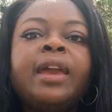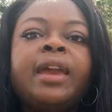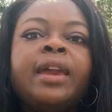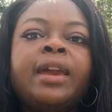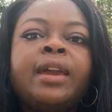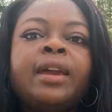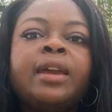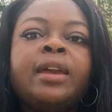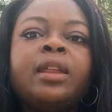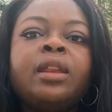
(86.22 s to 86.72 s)

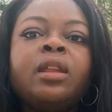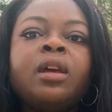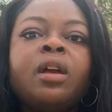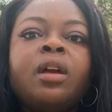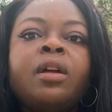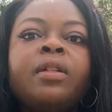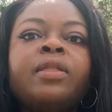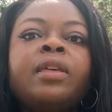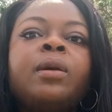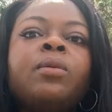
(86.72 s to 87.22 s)
and
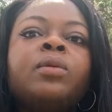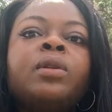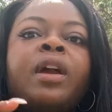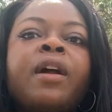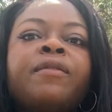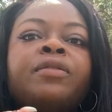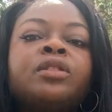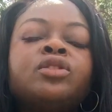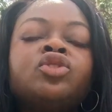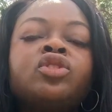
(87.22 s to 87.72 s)
they would
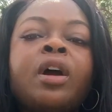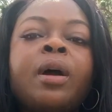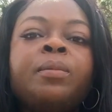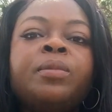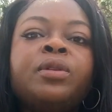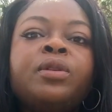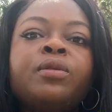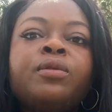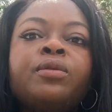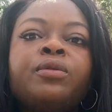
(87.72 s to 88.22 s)
have to drop
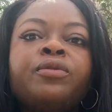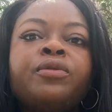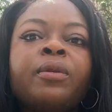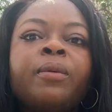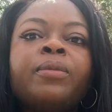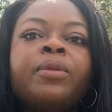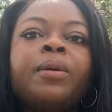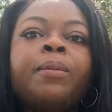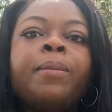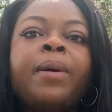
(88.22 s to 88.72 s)
you
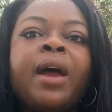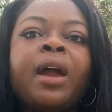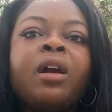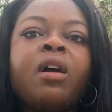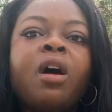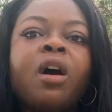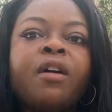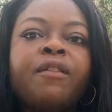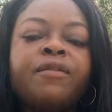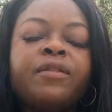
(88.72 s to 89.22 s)
from the back
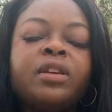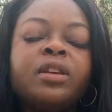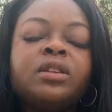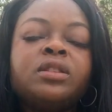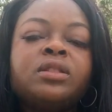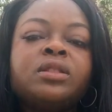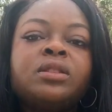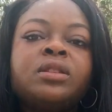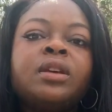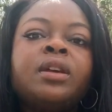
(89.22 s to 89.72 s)

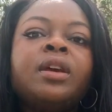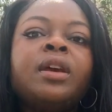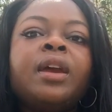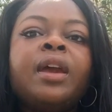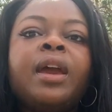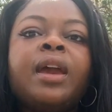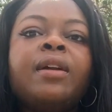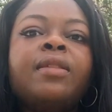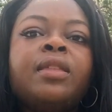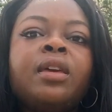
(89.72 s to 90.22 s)
office,
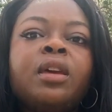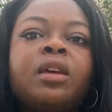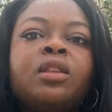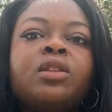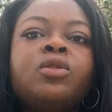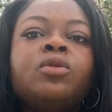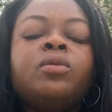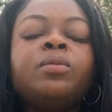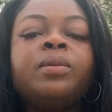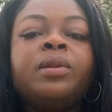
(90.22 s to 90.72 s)
and then
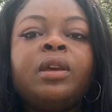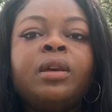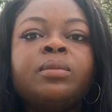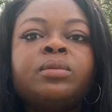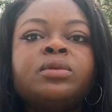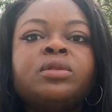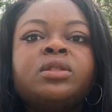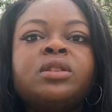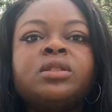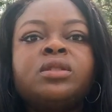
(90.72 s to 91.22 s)
you'd be
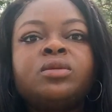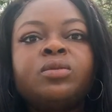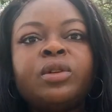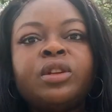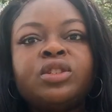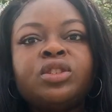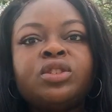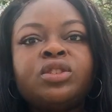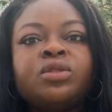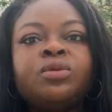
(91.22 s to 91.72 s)
able to
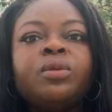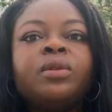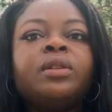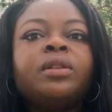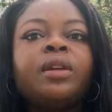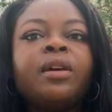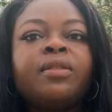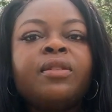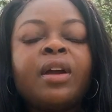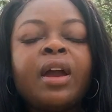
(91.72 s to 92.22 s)
switch to
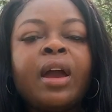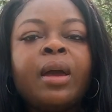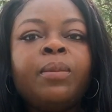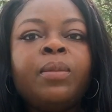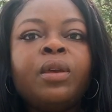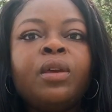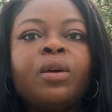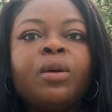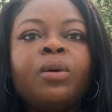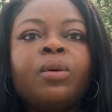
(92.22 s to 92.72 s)
another
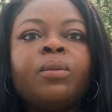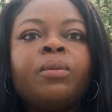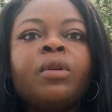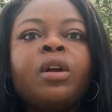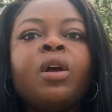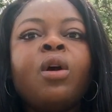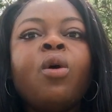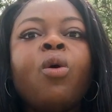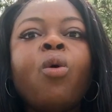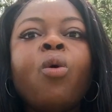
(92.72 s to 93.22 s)
IBO.
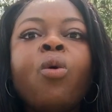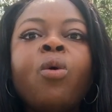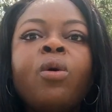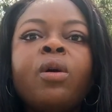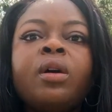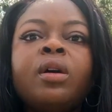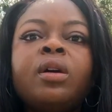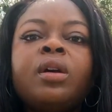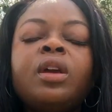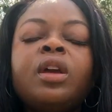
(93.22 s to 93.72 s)

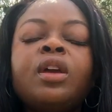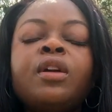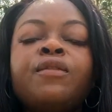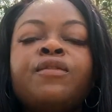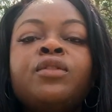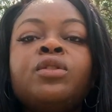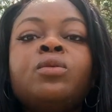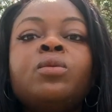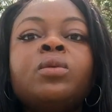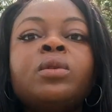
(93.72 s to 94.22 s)
Or
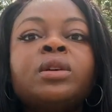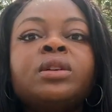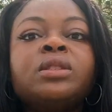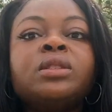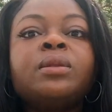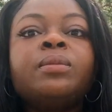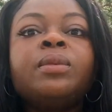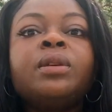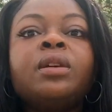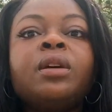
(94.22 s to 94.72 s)
if you want
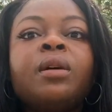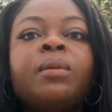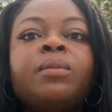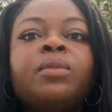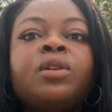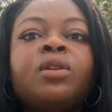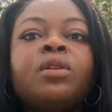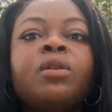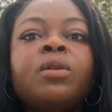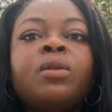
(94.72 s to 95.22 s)
to become
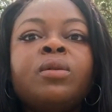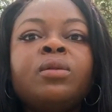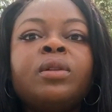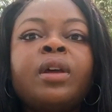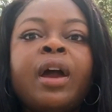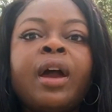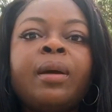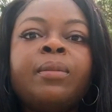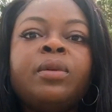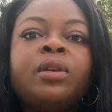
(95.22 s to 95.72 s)
your own
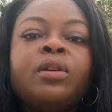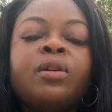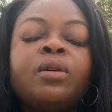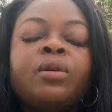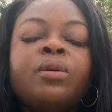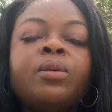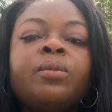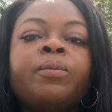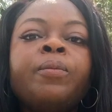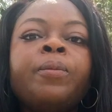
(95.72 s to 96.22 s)

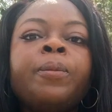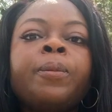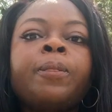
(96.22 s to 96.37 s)
IBO,